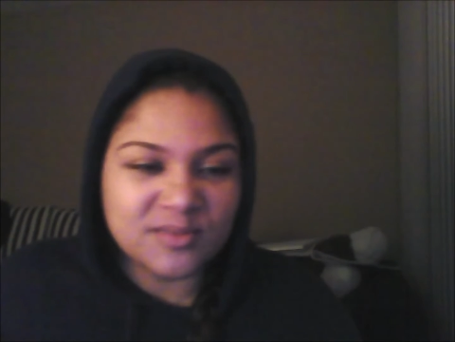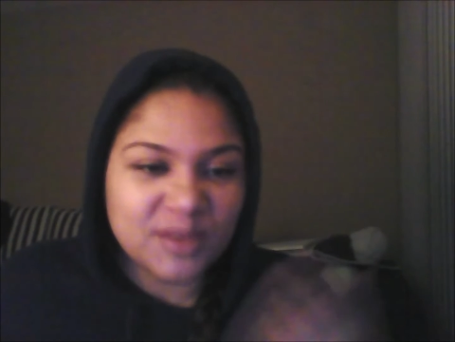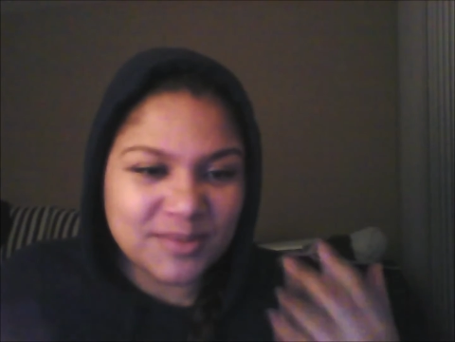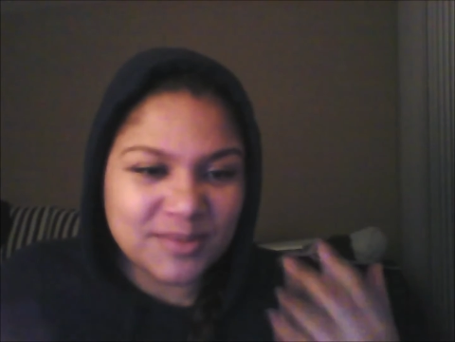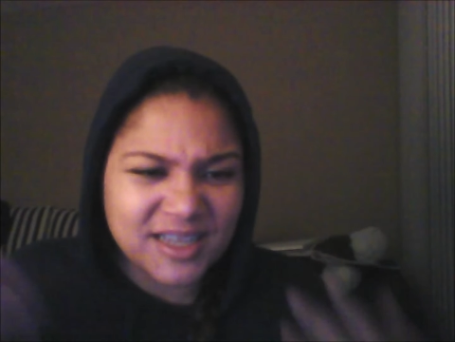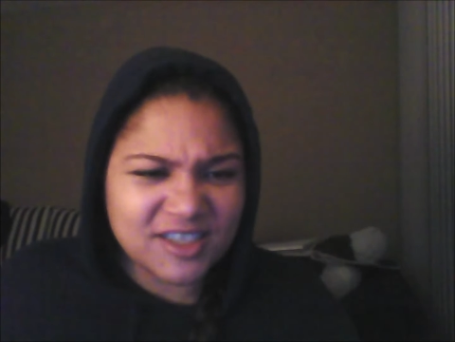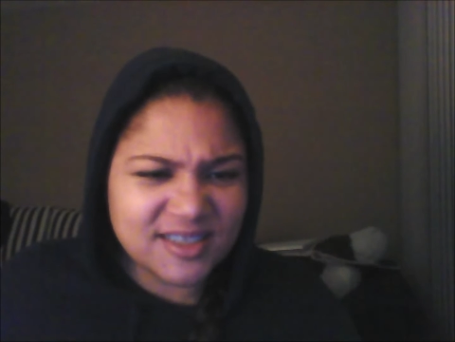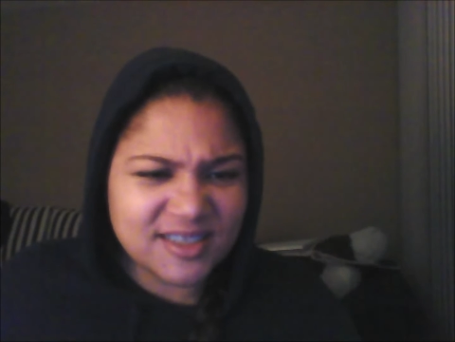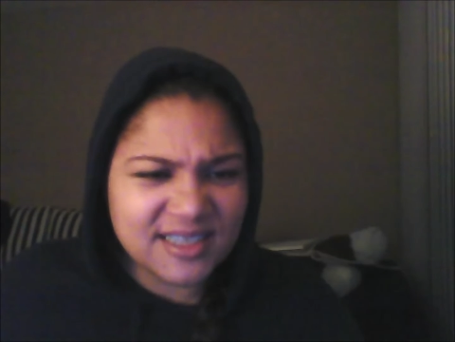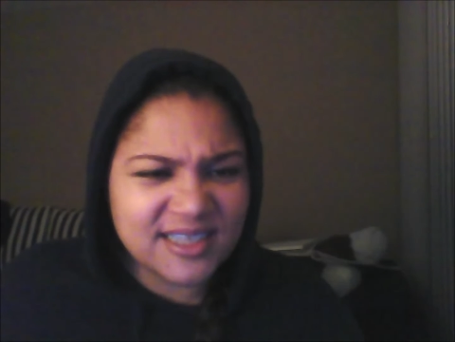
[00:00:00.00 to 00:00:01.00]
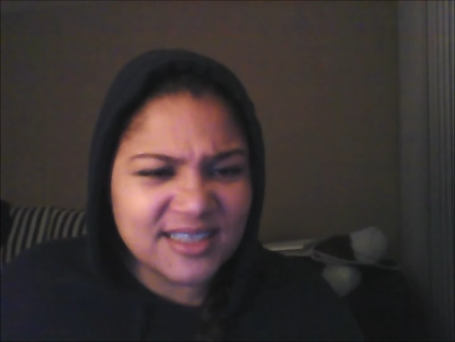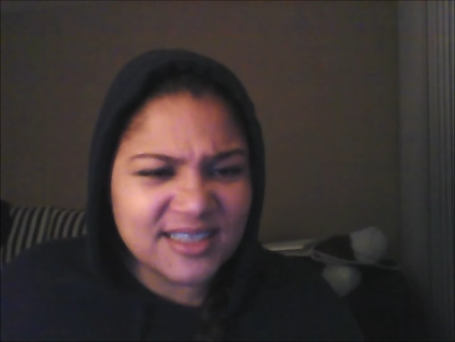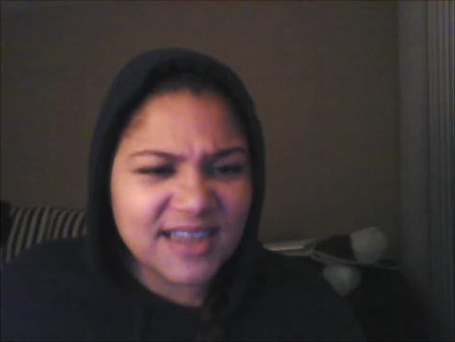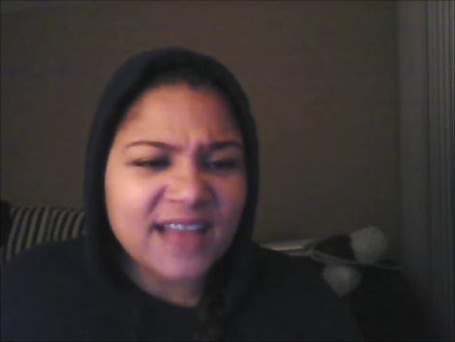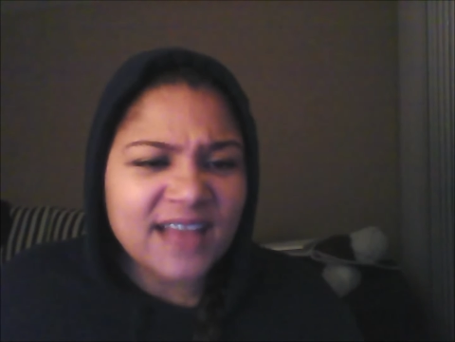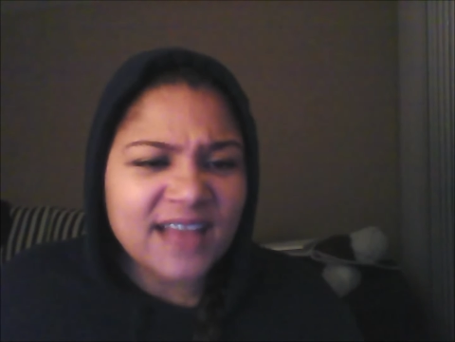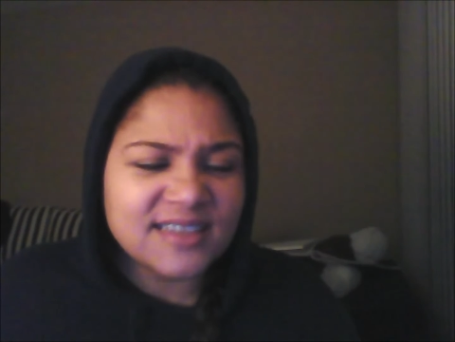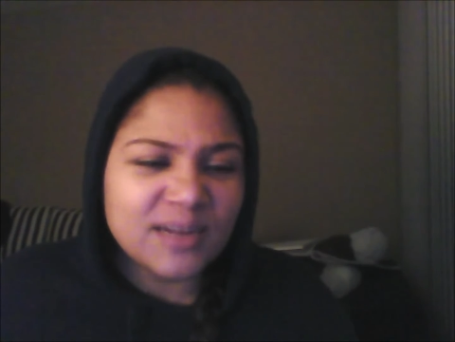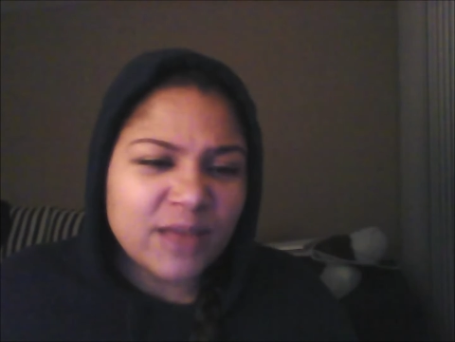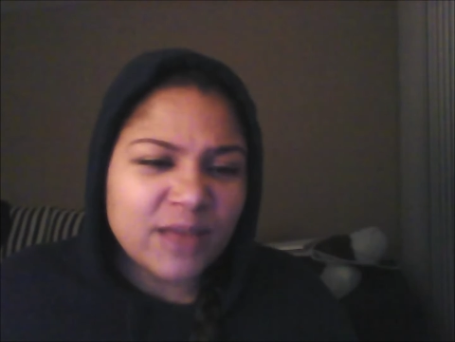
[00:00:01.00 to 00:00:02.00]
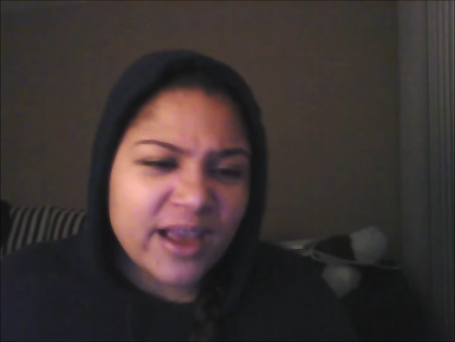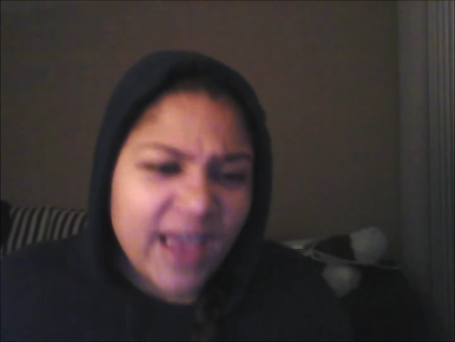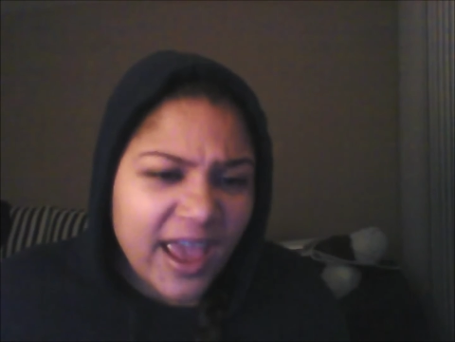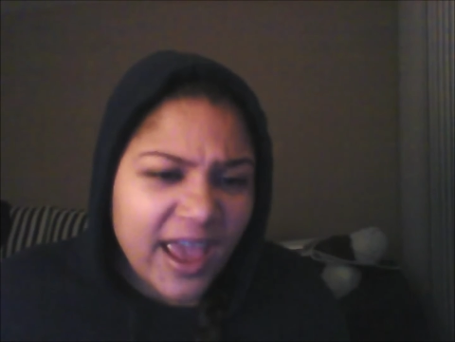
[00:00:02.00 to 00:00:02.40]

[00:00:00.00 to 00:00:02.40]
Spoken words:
sometimes I just see tits and ass, and I'm like,